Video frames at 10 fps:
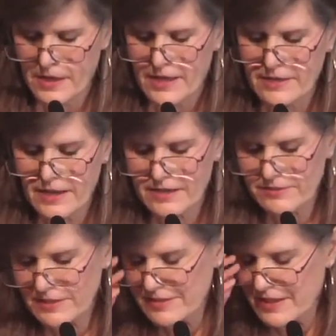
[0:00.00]
And I
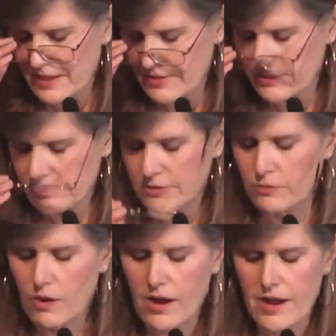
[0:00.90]
think the answer to
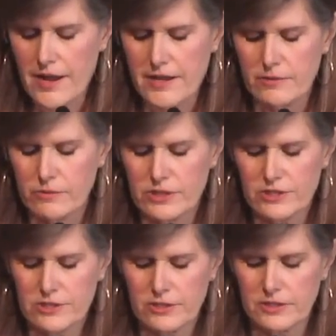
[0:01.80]
why we
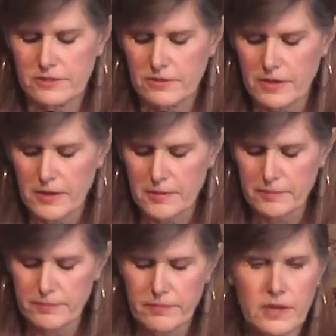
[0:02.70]
should
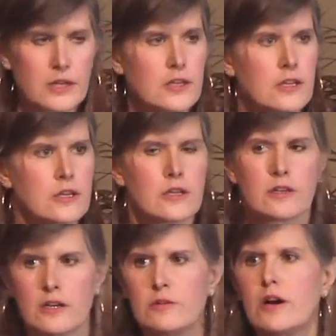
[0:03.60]

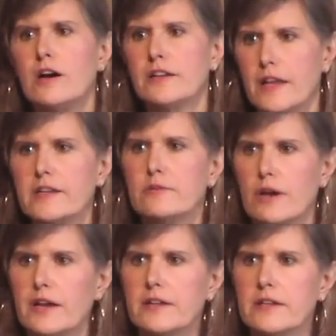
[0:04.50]
go on
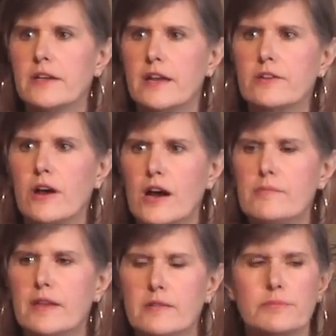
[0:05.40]
anyway and
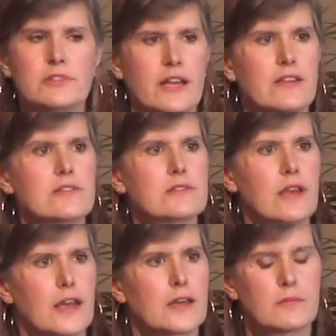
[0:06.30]
comment and play this
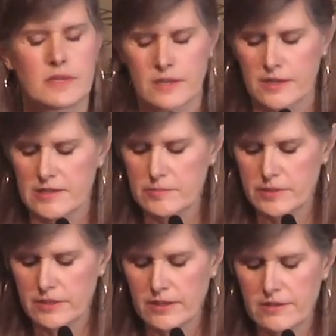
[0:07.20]
game is
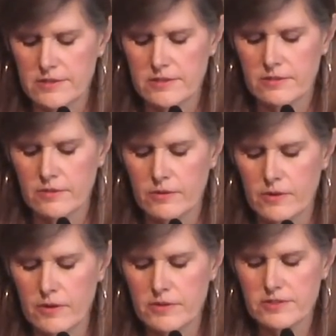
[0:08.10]
because
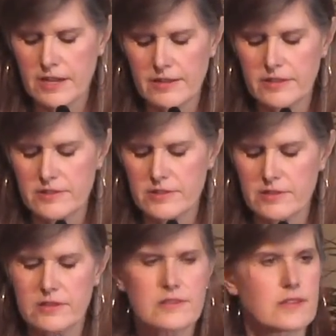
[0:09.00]
silence
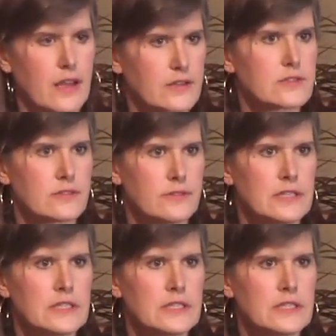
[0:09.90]
is consent.